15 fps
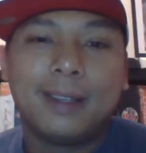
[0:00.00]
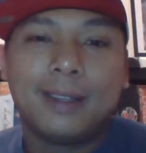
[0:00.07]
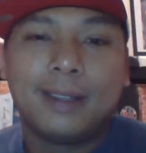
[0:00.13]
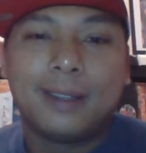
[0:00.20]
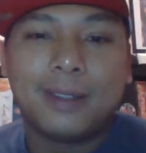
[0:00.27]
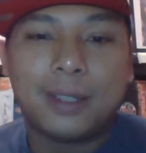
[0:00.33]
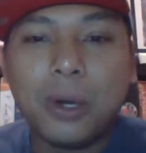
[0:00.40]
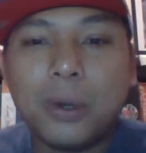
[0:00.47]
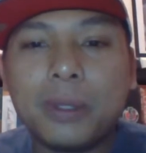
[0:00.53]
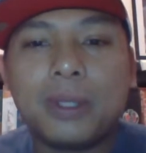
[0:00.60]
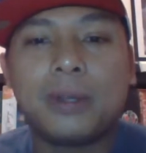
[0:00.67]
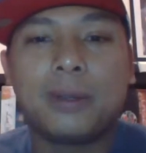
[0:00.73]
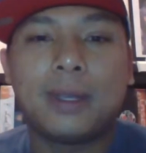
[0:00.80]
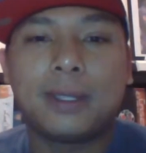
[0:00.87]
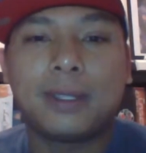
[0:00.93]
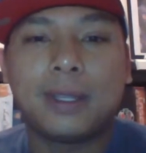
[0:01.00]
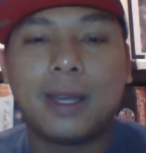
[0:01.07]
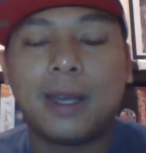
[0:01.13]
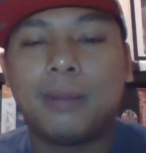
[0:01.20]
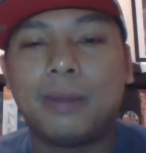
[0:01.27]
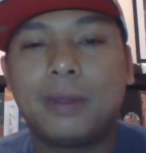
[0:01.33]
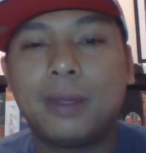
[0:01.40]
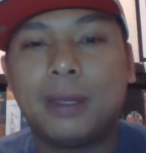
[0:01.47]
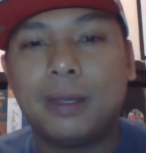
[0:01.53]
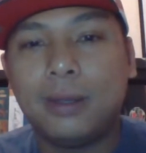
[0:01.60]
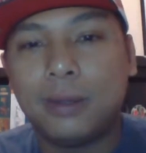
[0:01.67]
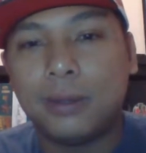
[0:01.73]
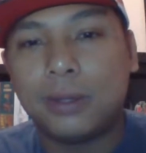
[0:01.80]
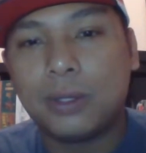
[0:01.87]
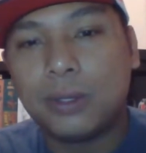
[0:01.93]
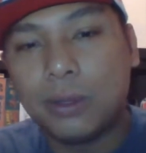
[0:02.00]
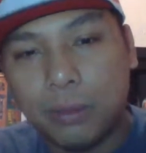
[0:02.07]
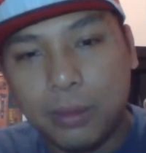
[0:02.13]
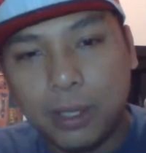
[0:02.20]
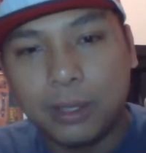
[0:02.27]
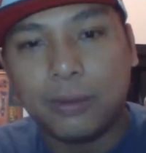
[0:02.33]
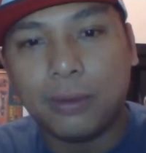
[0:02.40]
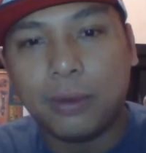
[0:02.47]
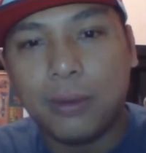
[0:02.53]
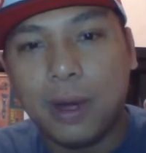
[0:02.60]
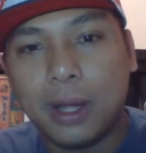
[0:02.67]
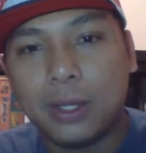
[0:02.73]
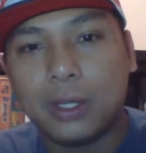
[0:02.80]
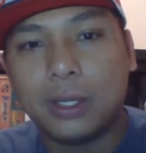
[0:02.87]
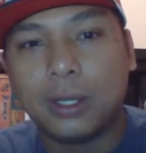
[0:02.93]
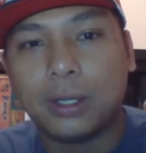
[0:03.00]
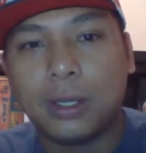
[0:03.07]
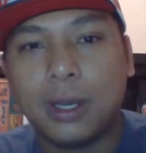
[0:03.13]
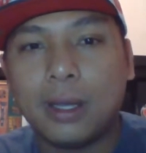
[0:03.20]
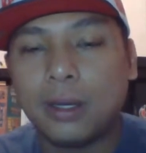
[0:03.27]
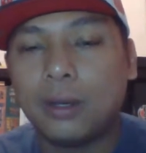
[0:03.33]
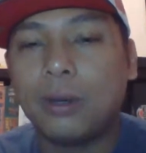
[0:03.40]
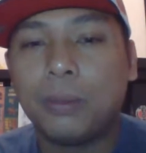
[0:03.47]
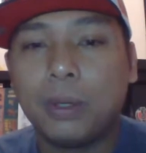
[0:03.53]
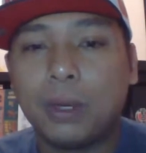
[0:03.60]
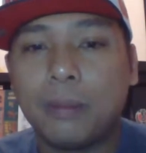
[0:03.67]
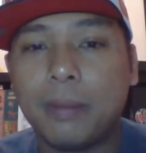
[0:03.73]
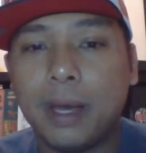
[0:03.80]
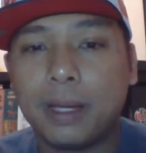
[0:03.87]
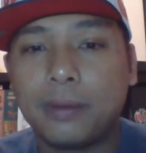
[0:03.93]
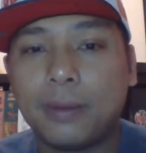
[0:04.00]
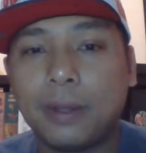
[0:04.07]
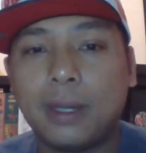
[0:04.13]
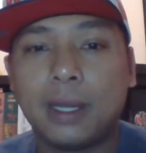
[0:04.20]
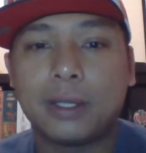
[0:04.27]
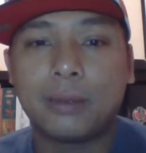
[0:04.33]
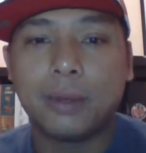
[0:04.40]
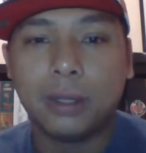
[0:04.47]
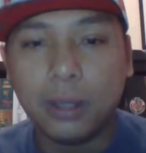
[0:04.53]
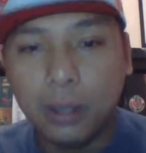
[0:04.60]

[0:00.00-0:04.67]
So until next time, thank you so much for watching, and I hope you come back for the next one.